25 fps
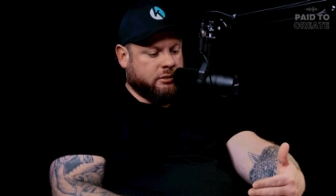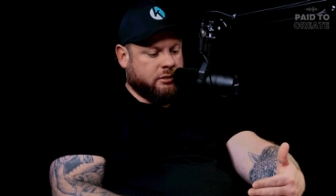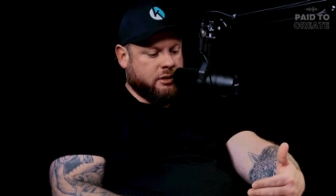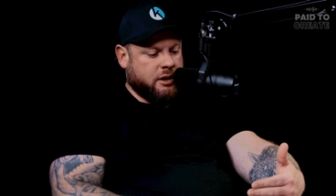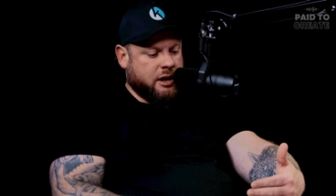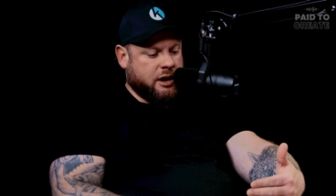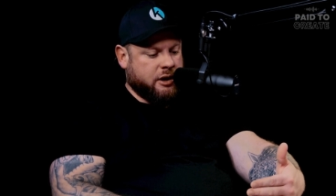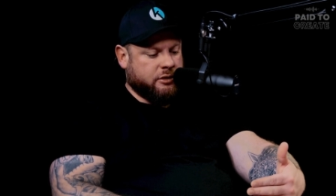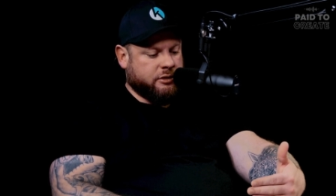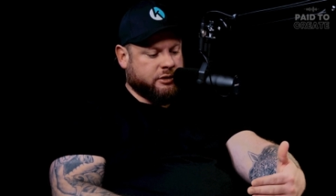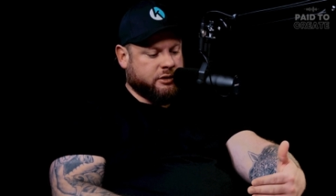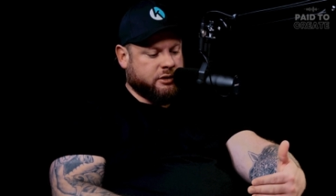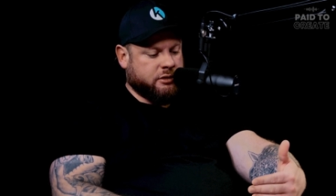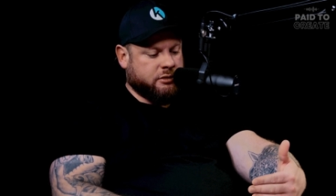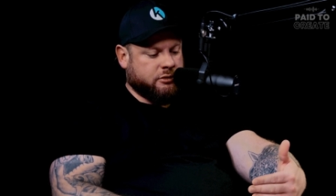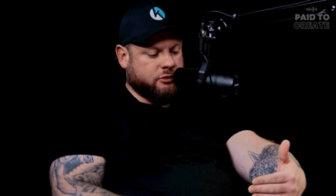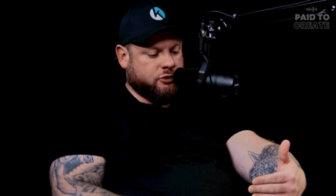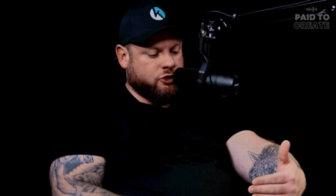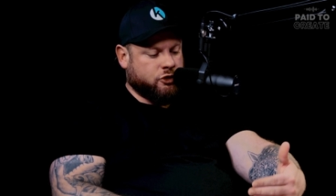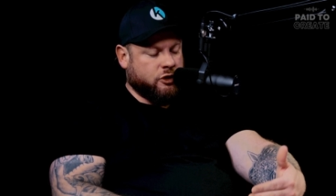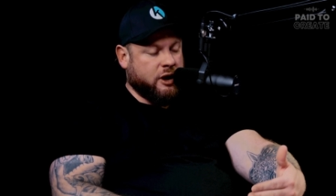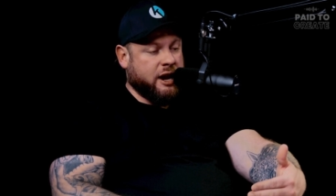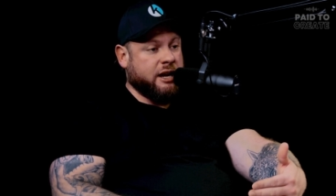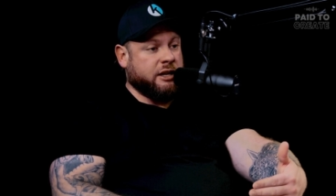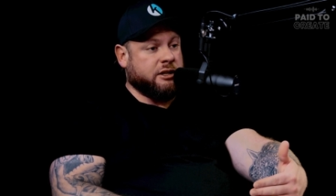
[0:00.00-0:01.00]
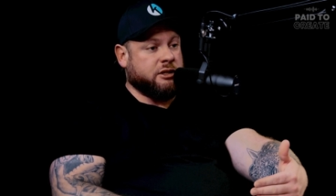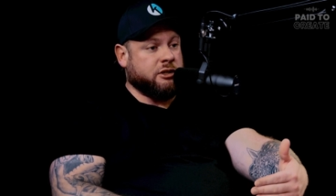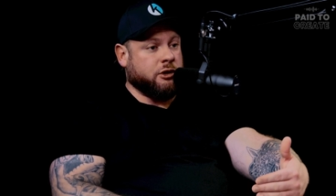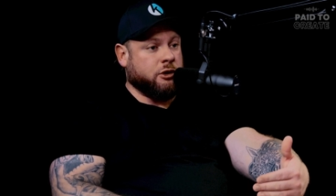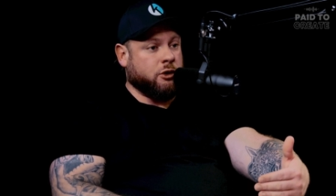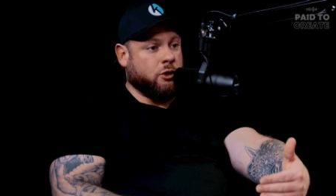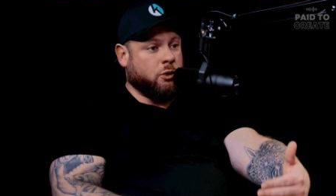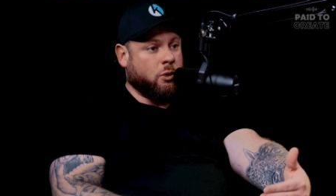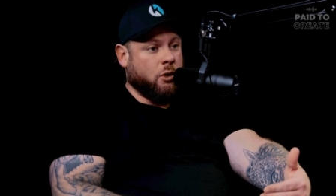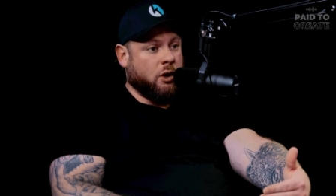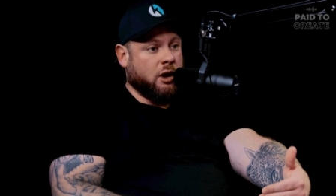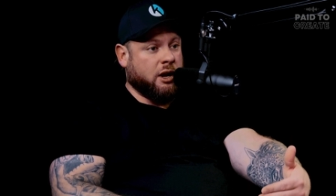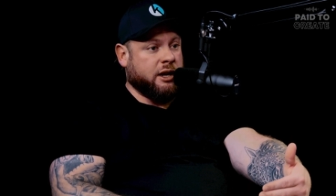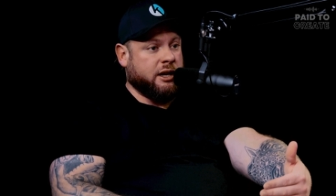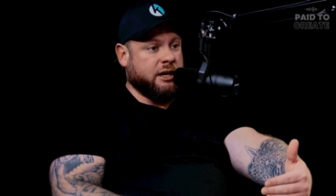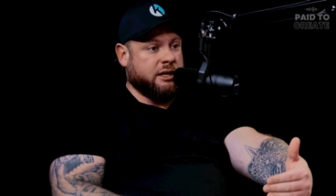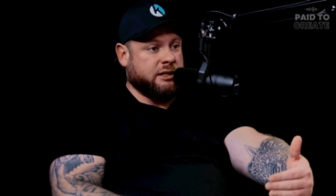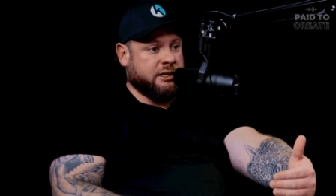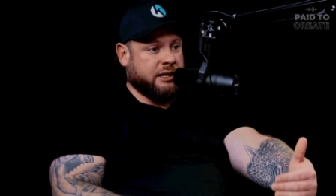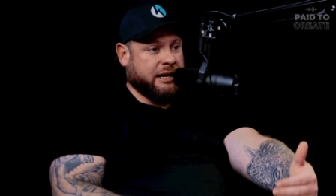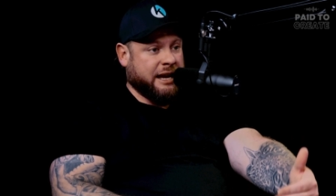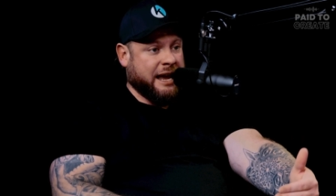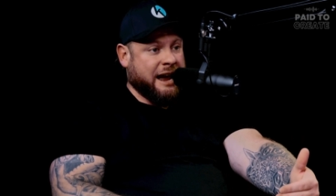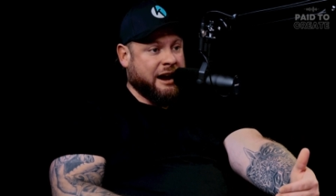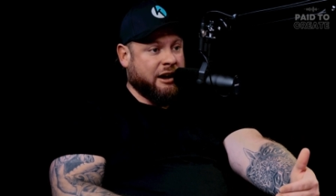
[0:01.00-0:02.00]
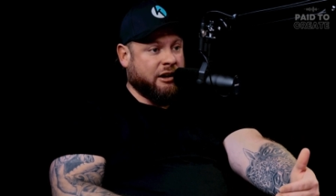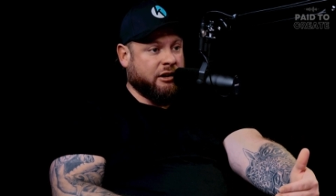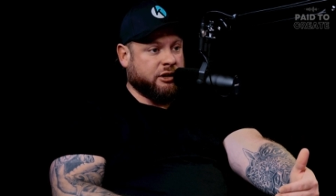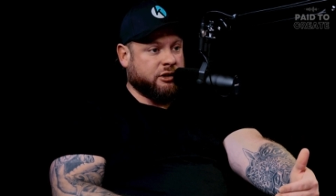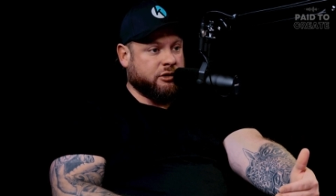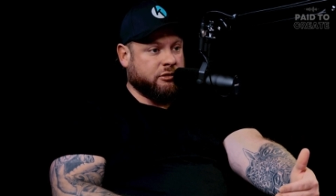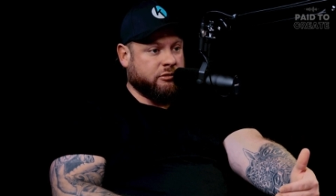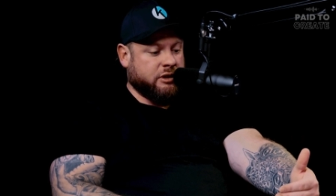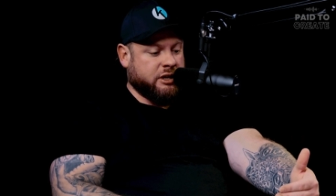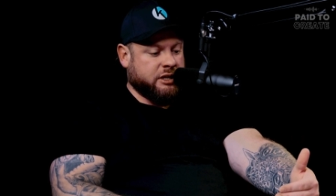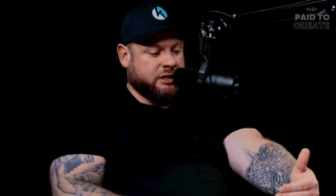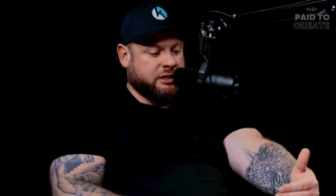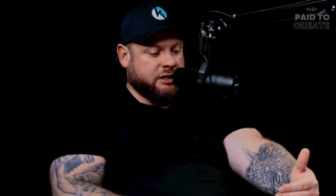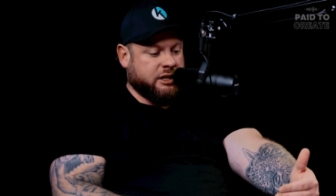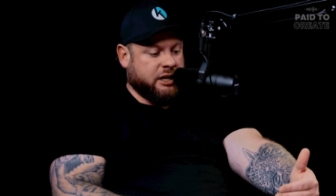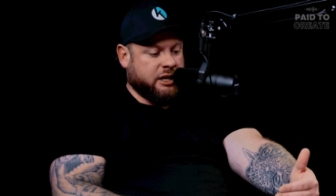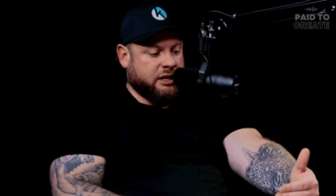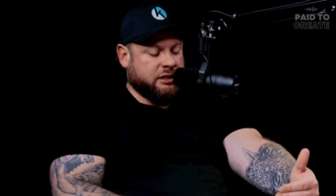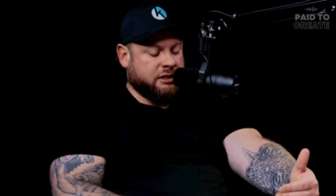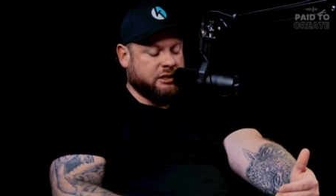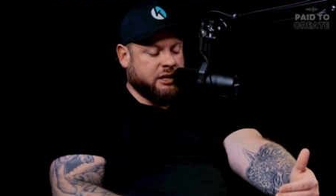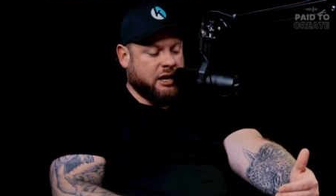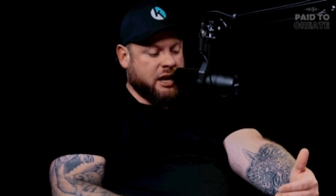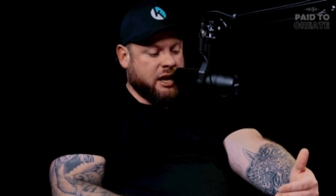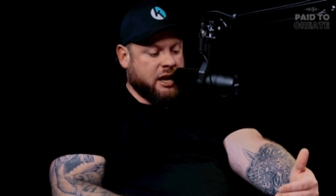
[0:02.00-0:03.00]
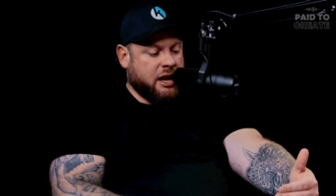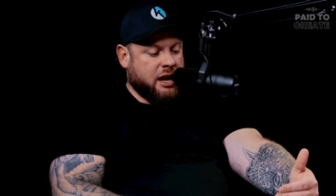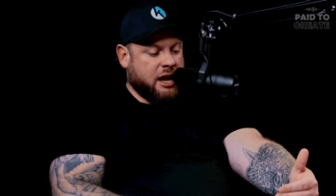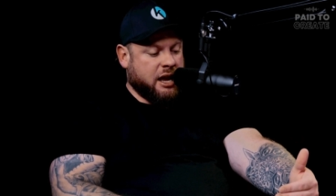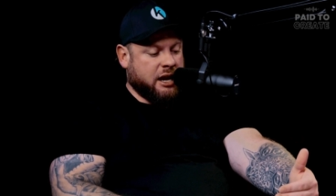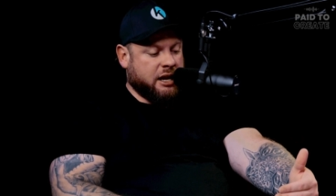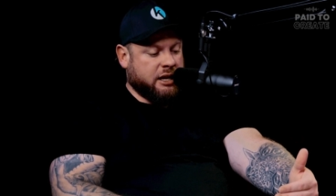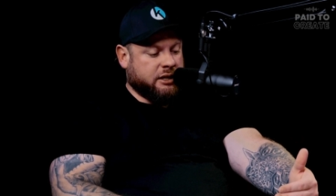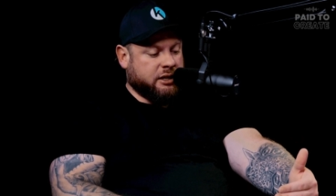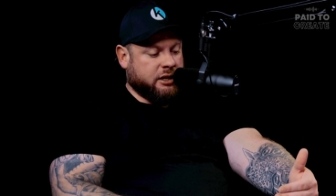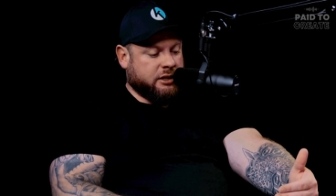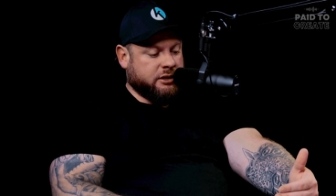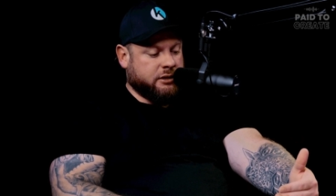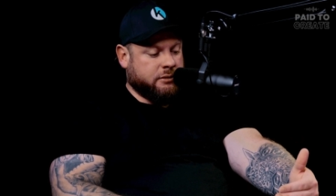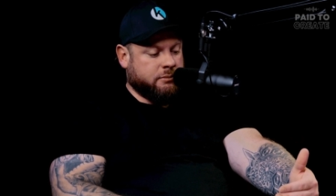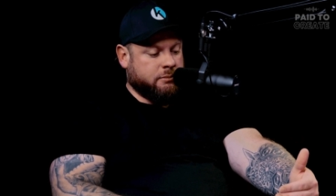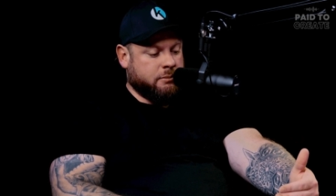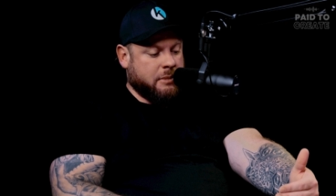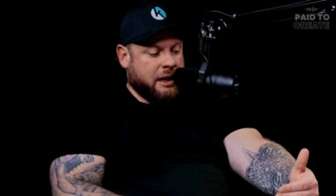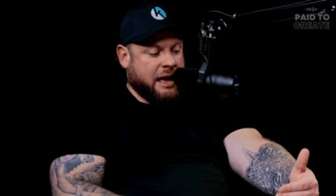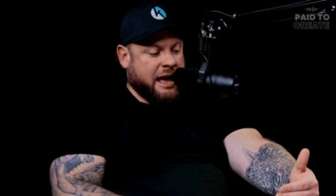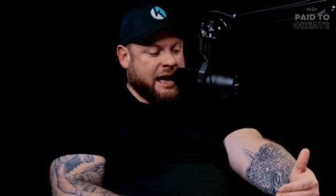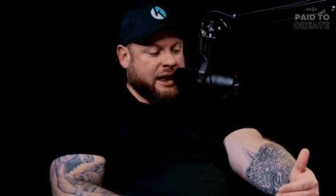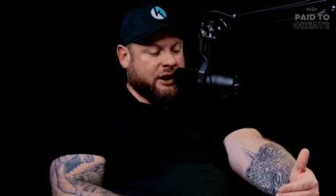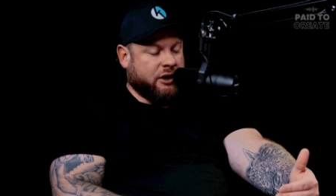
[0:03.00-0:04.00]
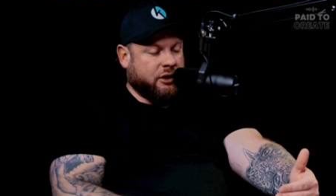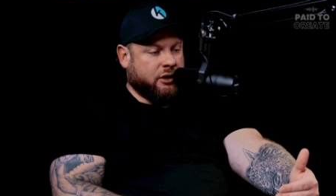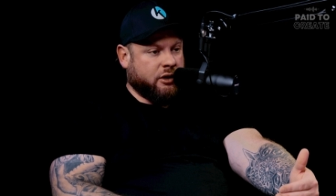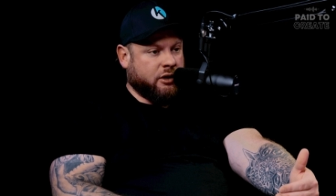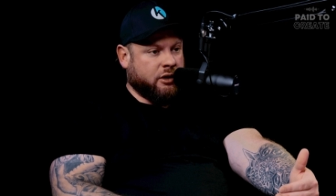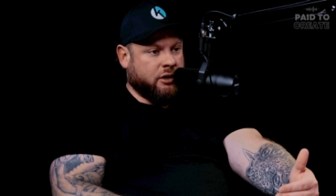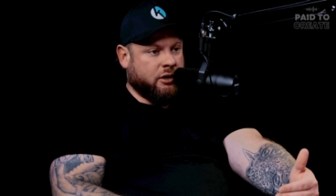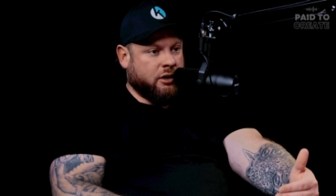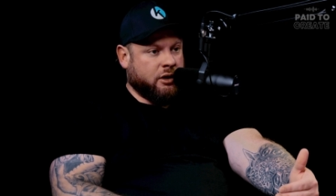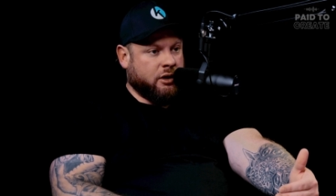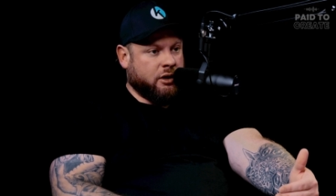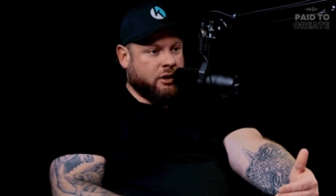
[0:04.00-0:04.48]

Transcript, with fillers: there's traits and qualities and characteristics and it doesn't matter